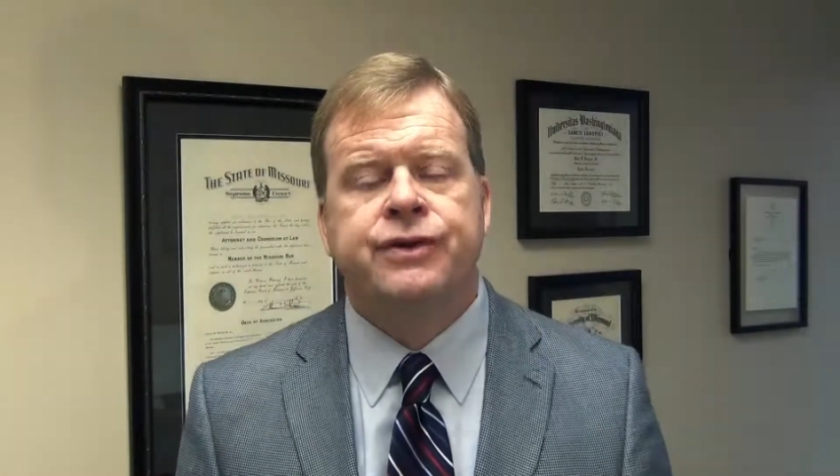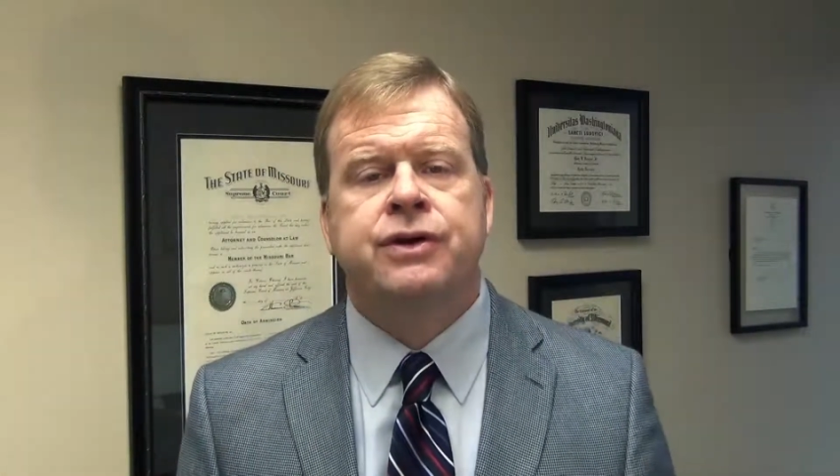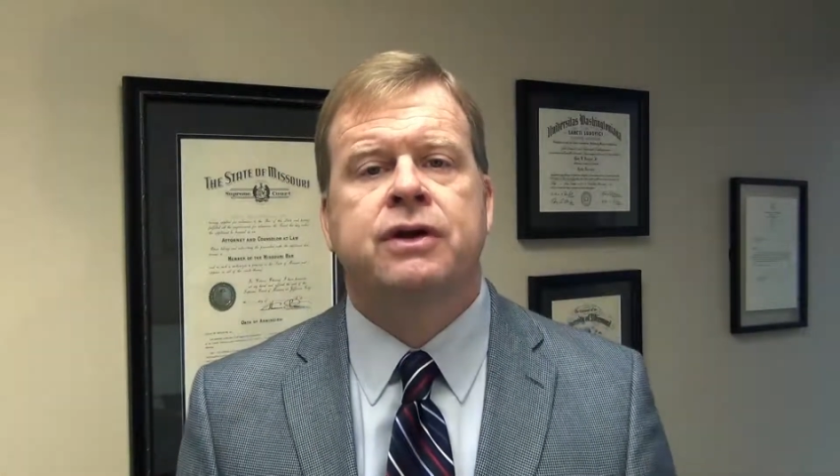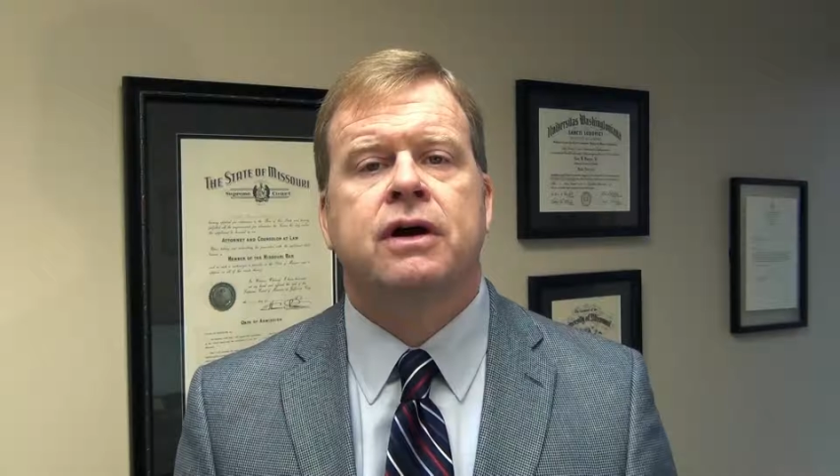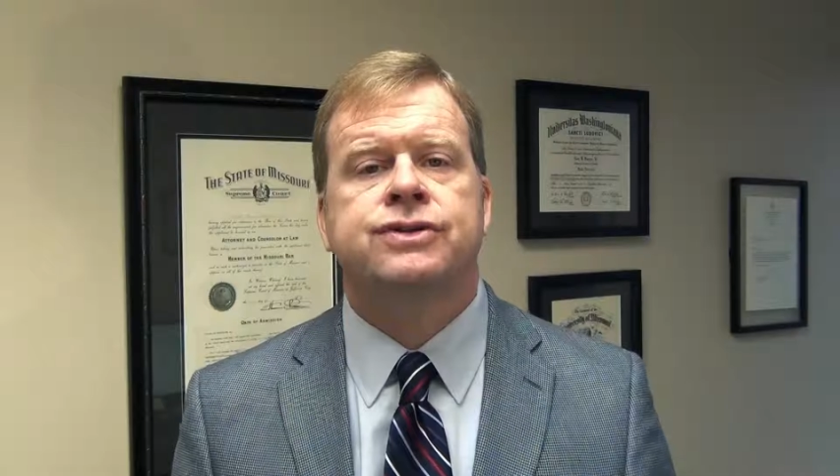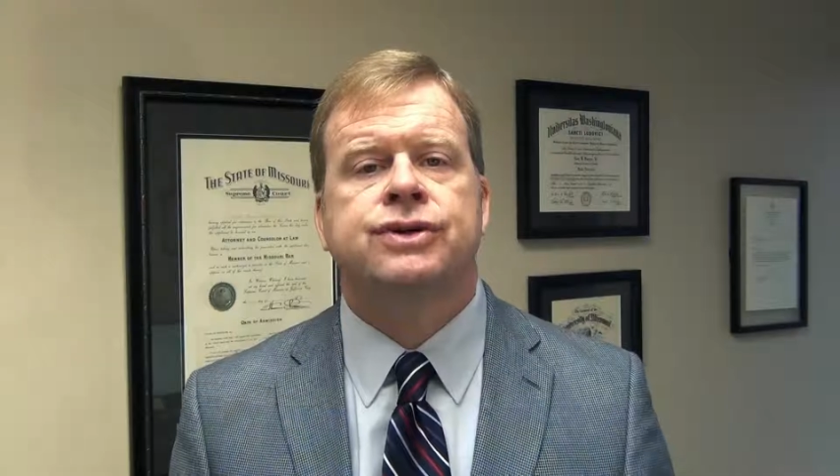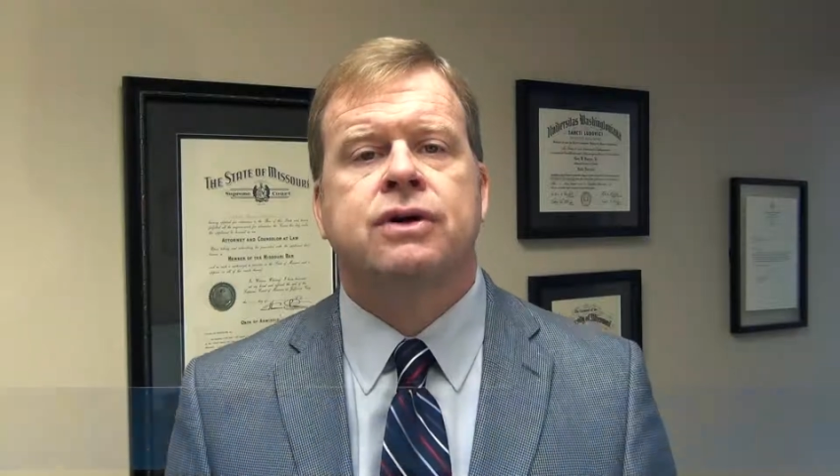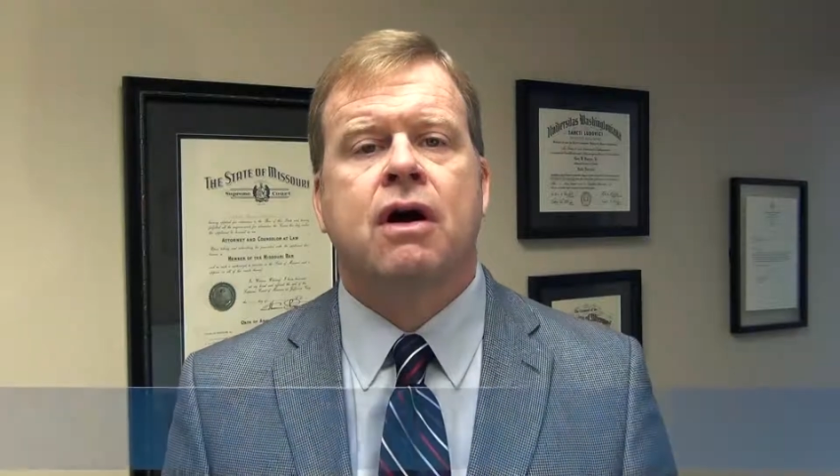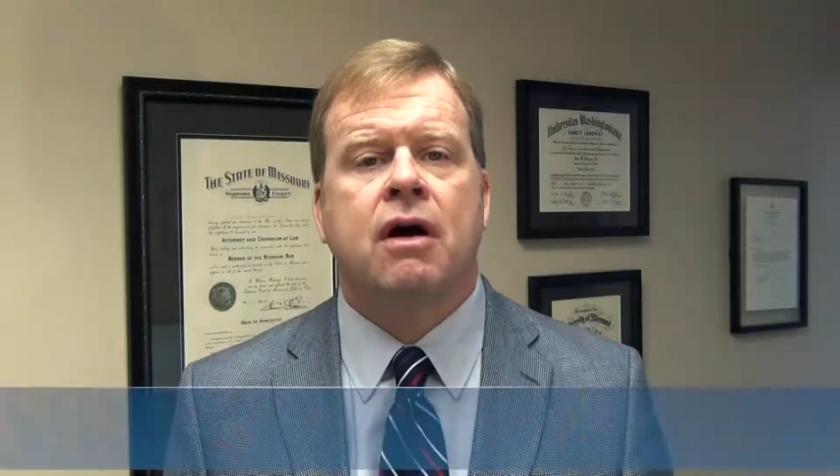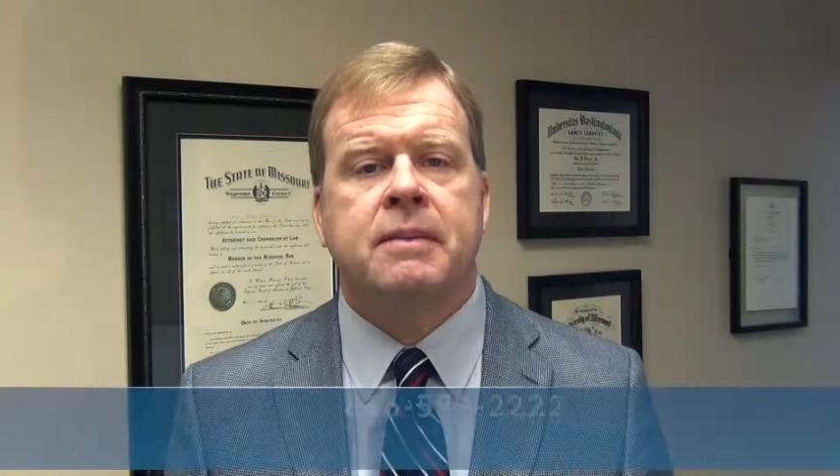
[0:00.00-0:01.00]
you can also
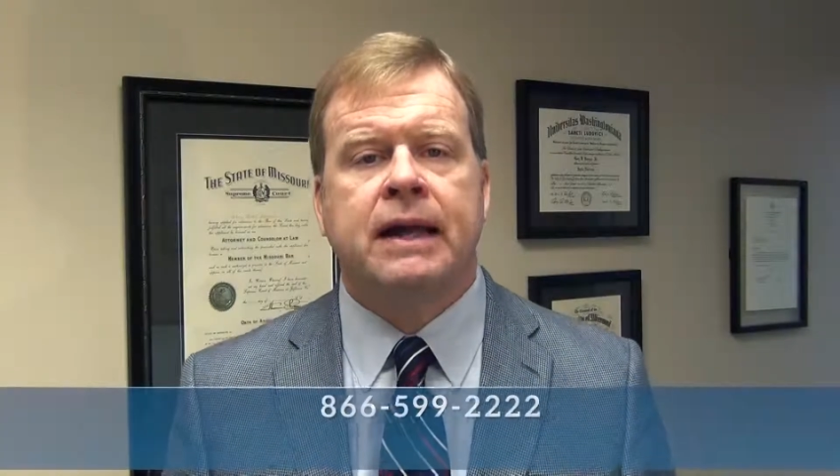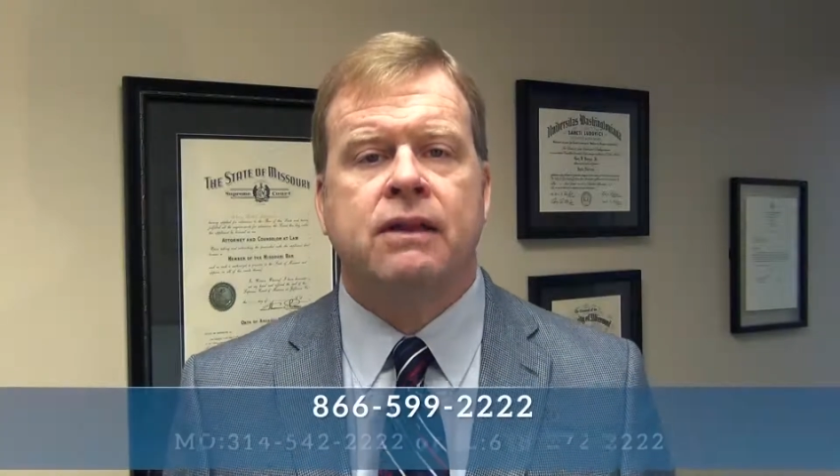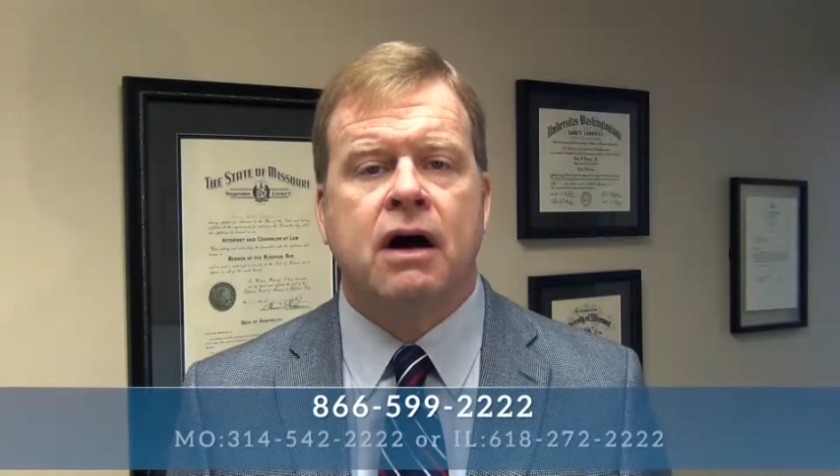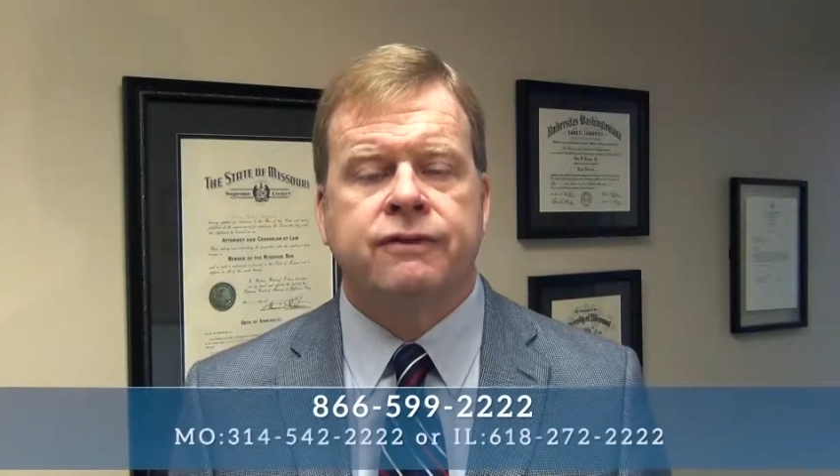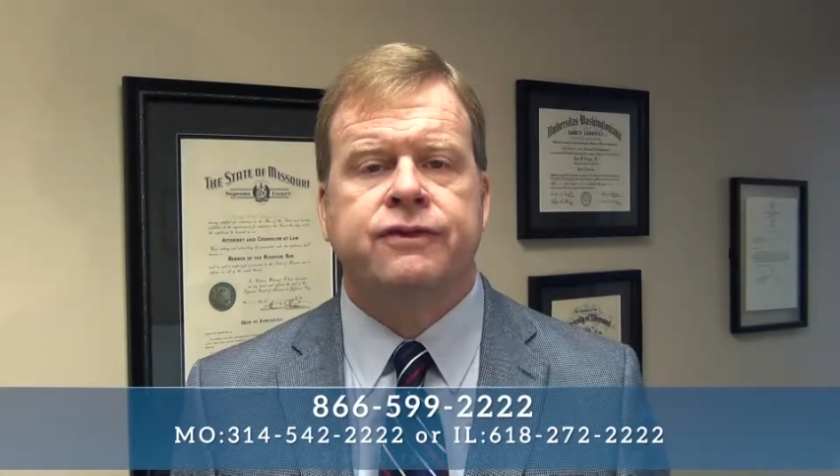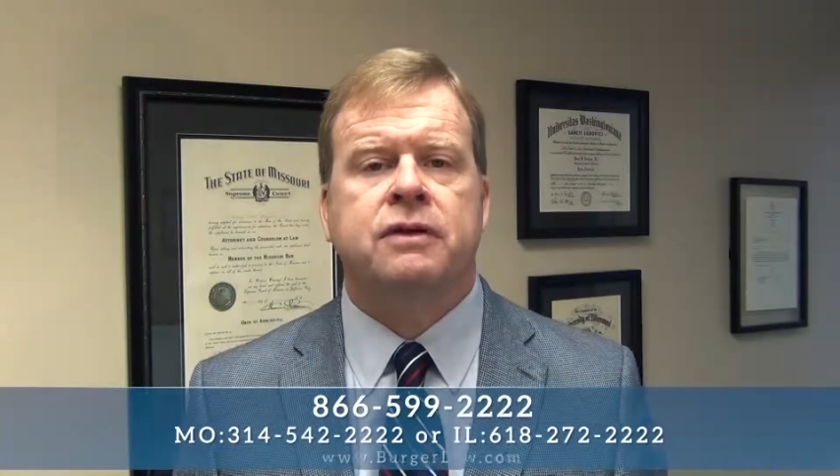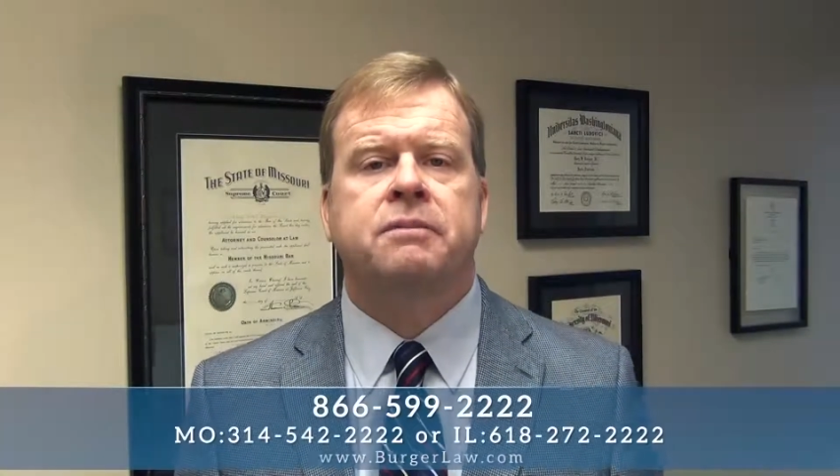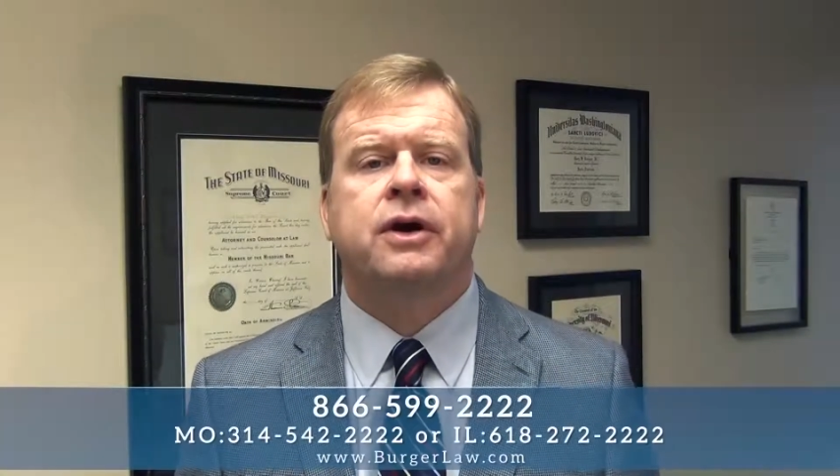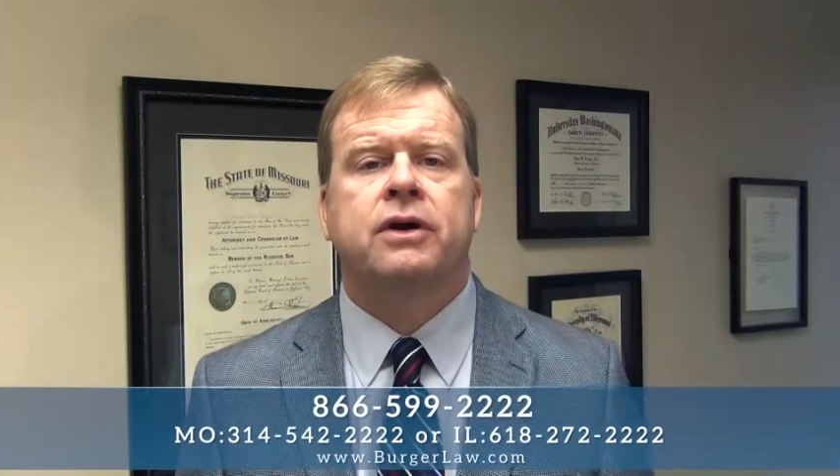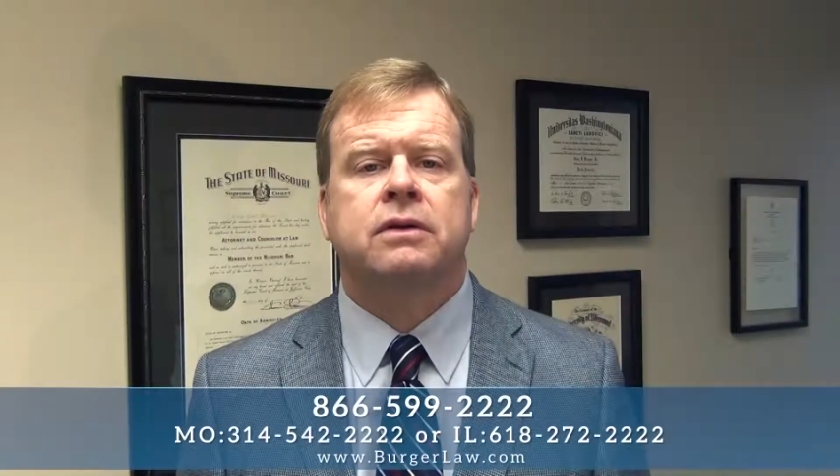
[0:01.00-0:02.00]
call my law firm,
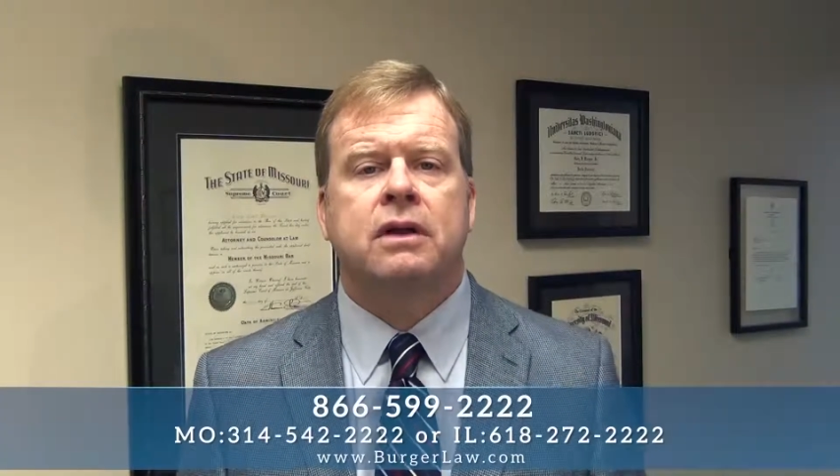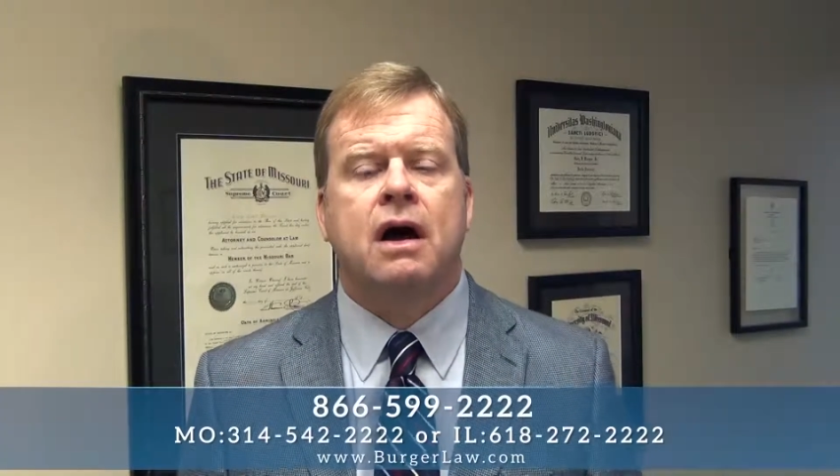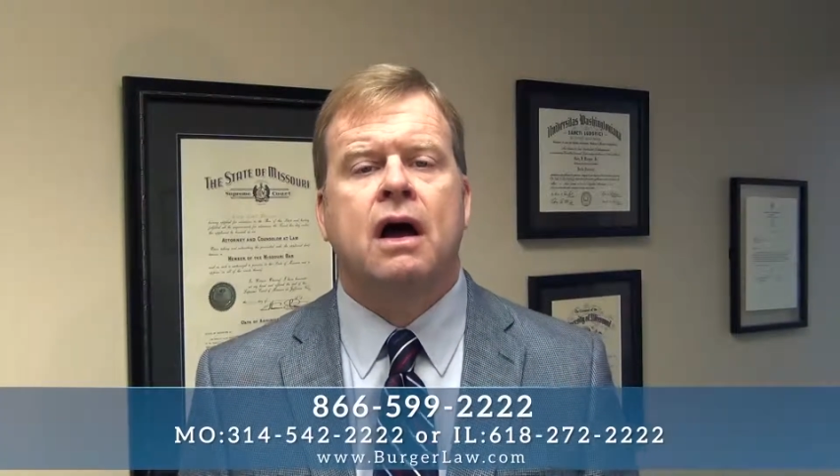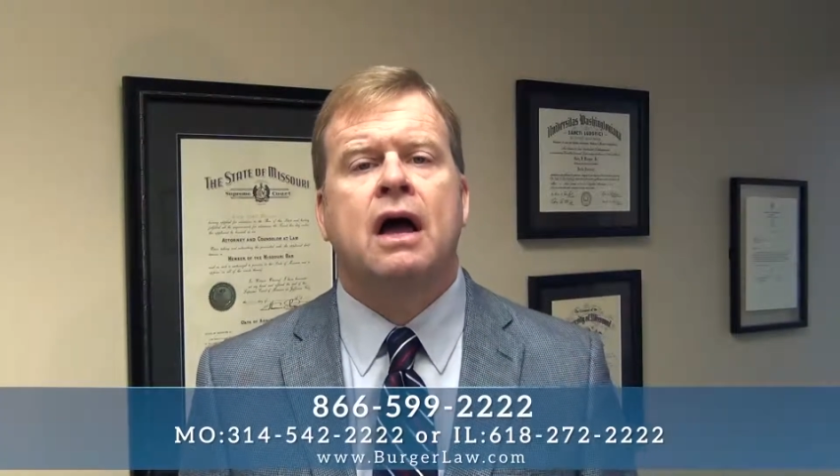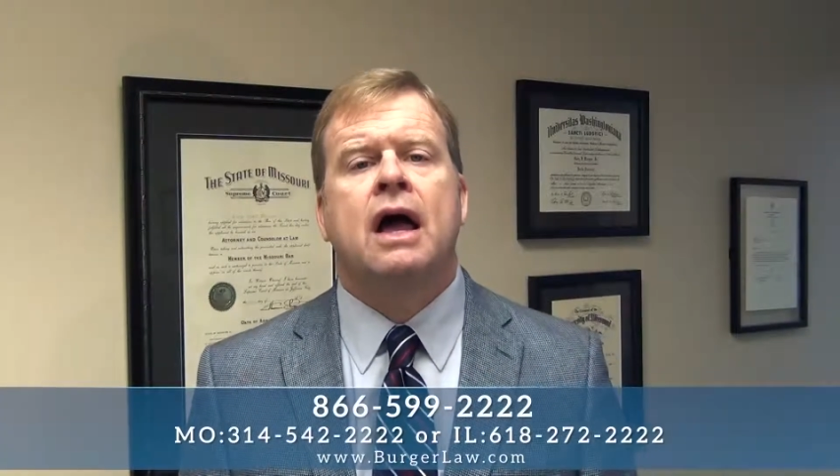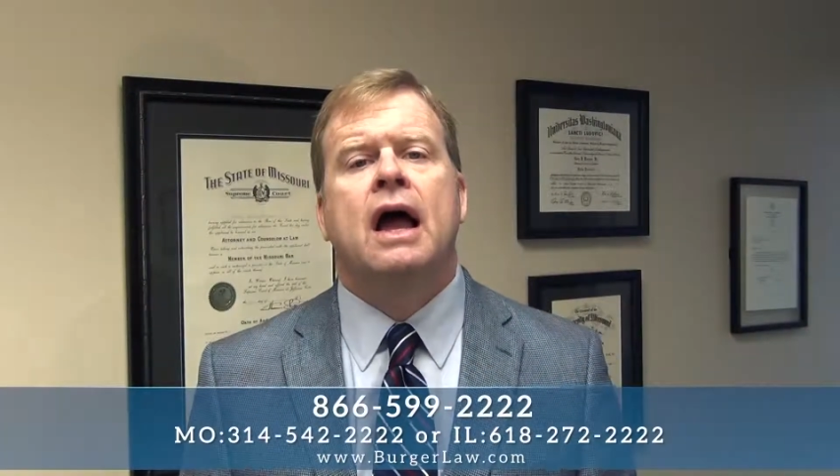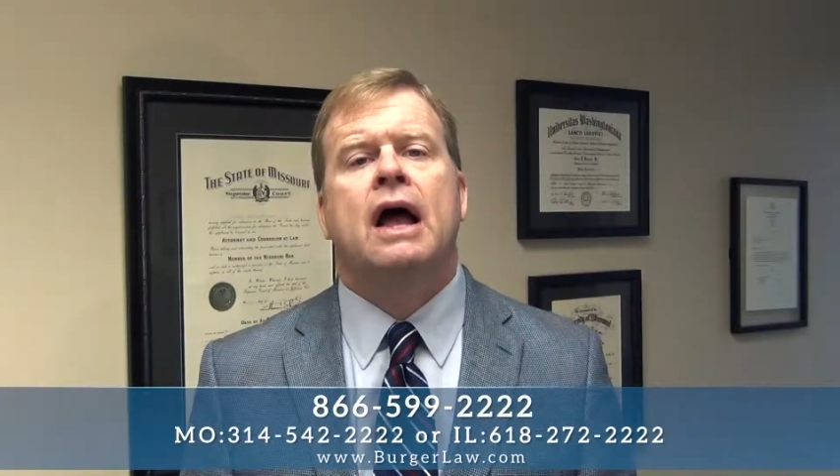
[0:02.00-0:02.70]
Berger Law,